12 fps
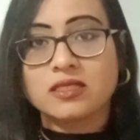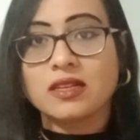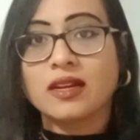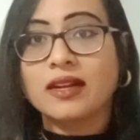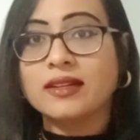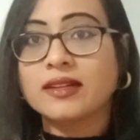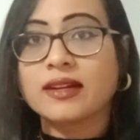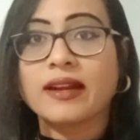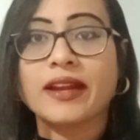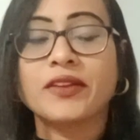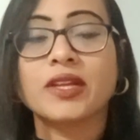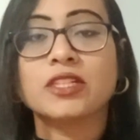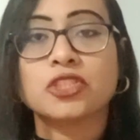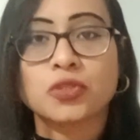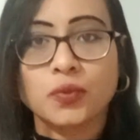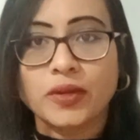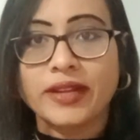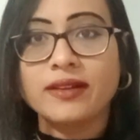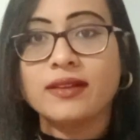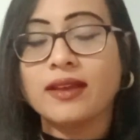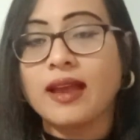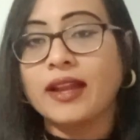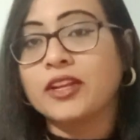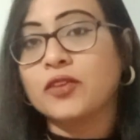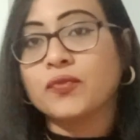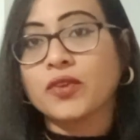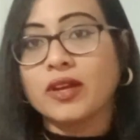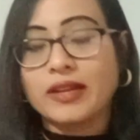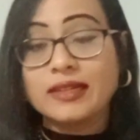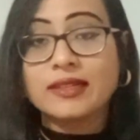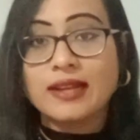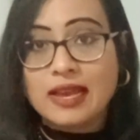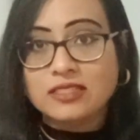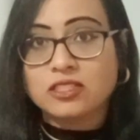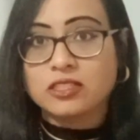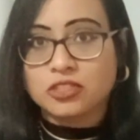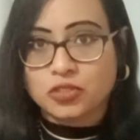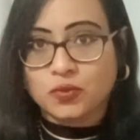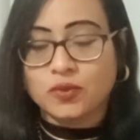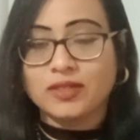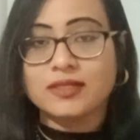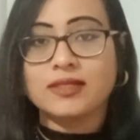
or undergraduate student, and if you are international student,